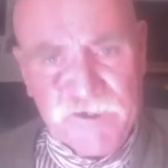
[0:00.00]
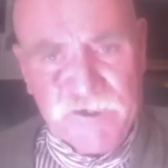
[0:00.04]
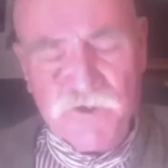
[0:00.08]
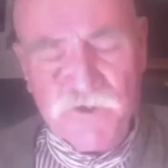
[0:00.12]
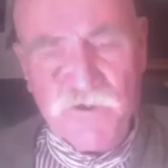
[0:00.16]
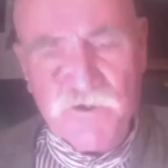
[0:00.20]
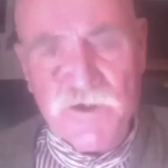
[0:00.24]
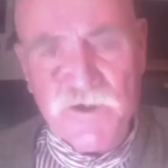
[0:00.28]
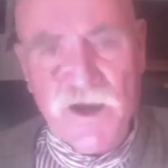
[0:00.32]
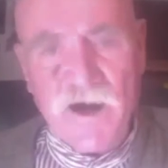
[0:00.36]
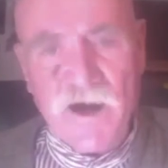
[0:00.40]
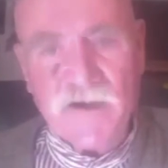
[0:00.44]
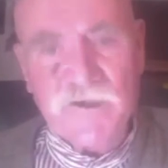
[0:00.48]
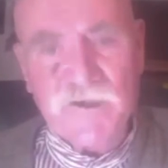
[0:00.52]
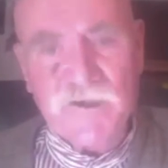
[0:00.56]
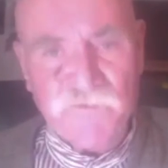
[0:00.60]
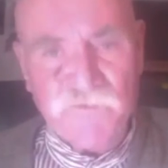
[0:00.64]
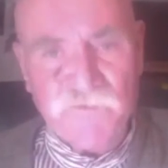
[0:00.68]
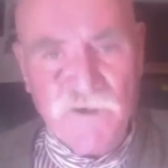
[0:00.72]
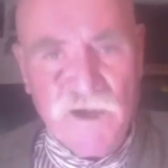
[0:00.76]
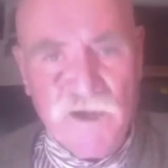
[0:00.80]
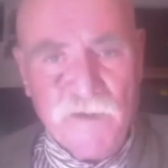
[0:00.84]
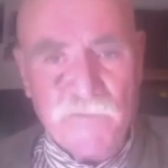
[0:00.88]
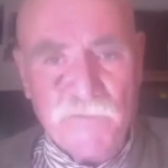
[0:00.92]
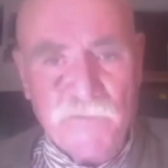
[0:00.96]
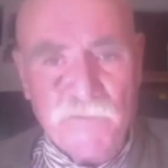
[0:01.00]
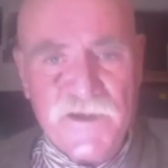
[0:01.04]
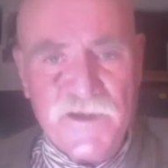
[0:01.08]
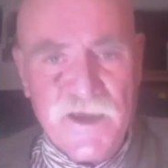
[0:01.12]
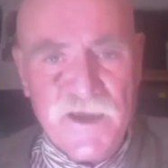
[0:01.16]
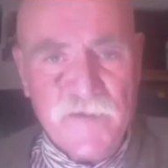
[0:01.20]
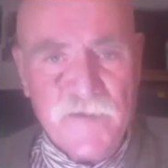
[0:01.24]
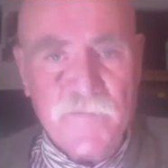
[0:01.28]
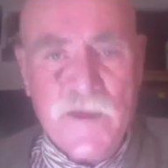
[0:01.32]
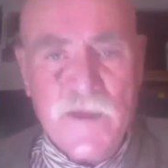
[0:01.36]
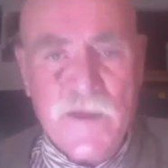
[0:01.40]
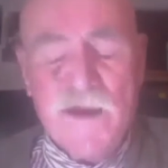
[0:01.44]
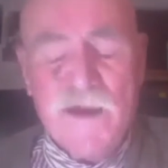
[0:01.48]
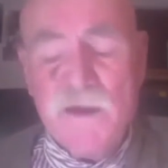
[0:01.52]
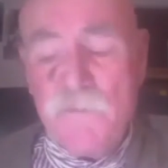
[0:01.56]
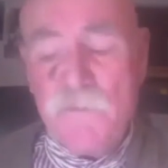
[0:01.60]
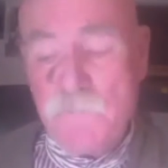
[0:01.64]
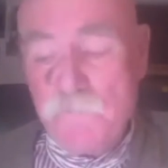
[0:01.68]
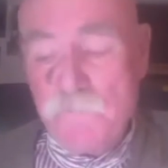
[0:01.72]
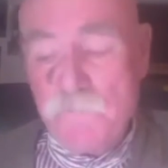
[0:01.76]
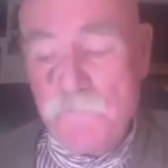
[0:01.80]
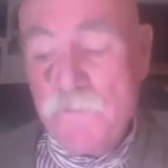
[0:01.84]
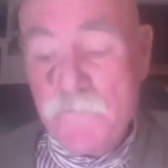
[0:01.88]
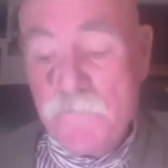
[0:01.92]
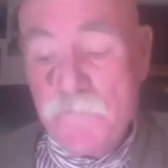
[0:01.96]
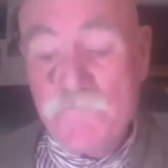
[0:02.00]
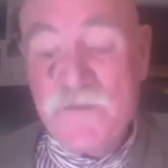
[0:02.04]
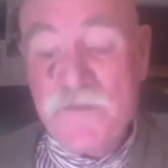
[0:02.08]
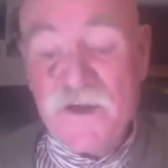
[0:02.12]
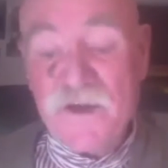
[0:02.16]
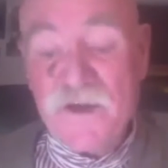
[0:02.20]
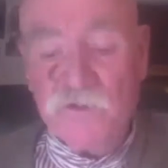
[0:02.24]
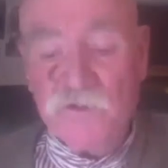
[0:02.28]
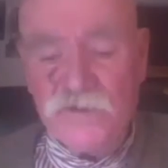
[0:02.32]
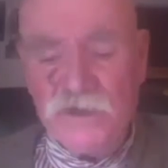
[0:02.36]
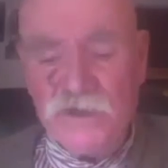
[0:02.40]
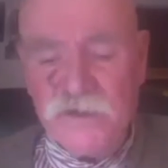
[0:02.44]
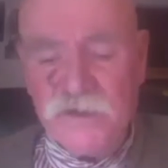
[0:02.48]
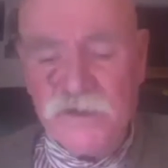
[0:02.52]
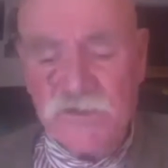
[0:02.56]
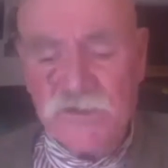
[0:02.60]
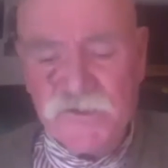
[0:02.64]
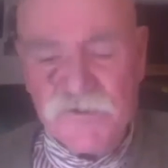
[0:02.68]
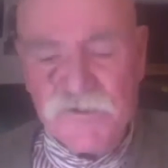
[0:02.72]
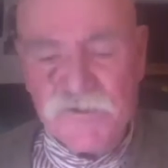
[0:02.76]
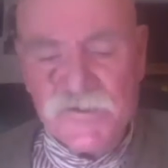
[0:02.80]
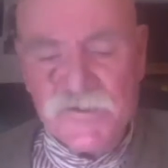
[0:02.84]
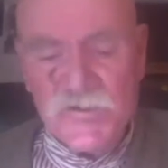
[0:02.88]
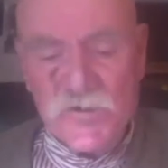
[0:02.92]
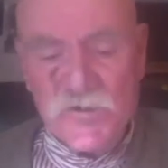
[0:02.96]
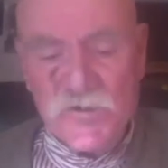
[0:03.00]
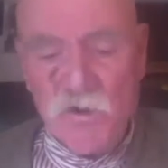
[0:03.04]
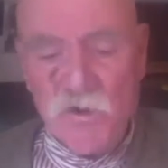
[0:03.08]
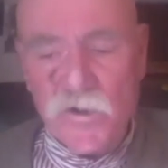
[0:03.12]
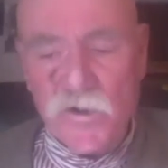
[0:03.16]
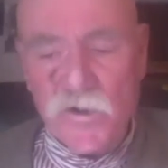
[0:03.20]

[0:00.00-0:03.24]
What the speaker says: Nakhchivan, but had bigger things in store.